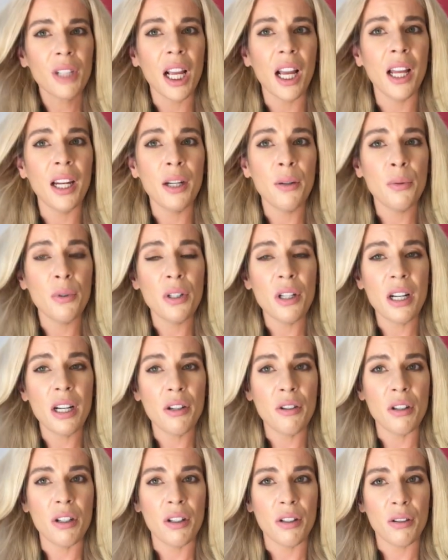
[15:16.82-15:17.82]
and it was
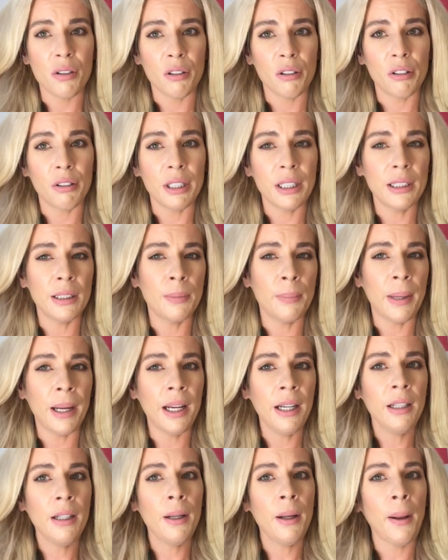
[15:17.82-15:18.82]
literally just
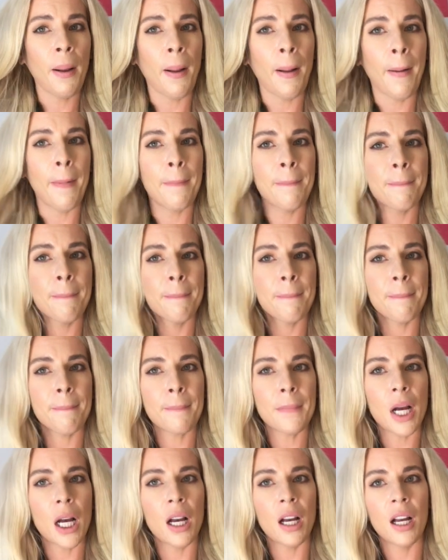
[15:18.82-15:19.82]
crisping,
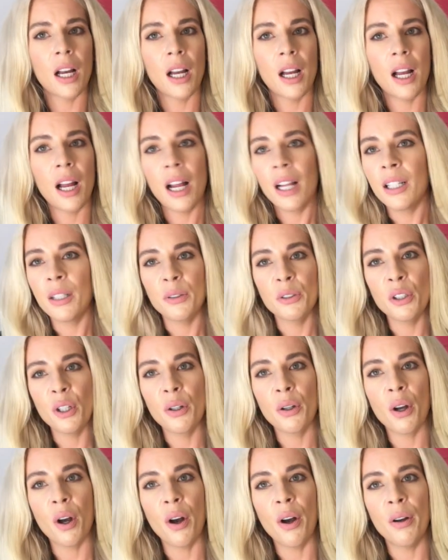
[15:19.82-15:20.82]
and there's no
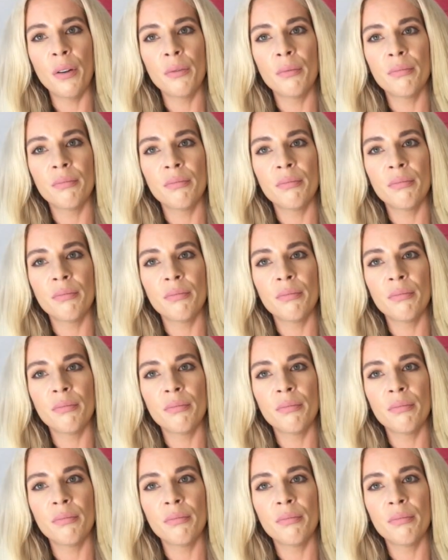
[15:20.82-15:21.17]
curl,